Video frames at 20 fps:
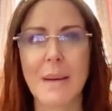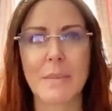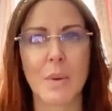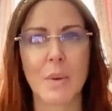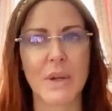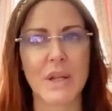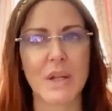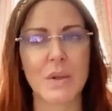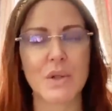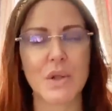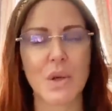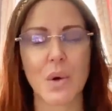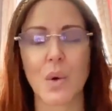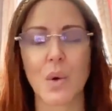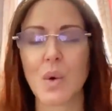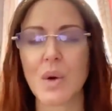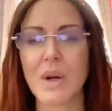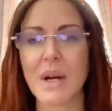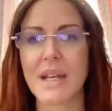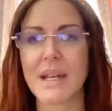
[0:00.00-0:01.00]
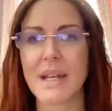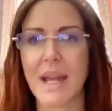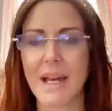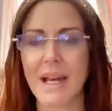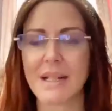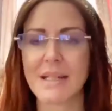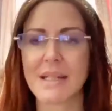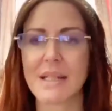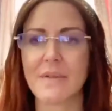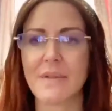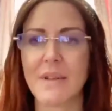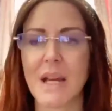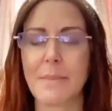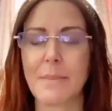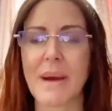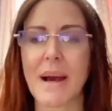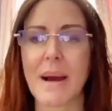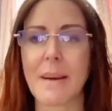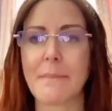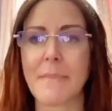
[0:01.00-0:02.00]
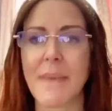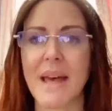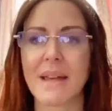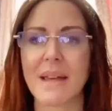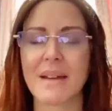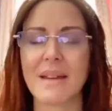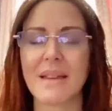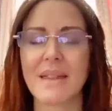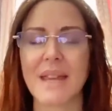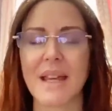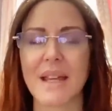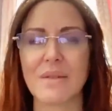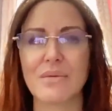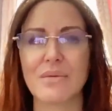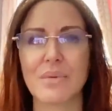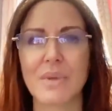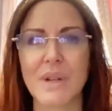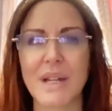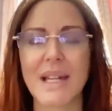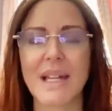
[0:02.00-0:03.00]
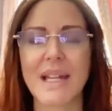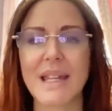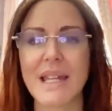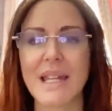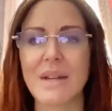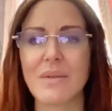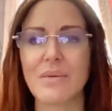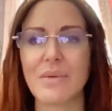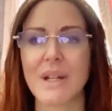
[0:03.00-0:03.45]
but when you talk negatively about Meghan, they really,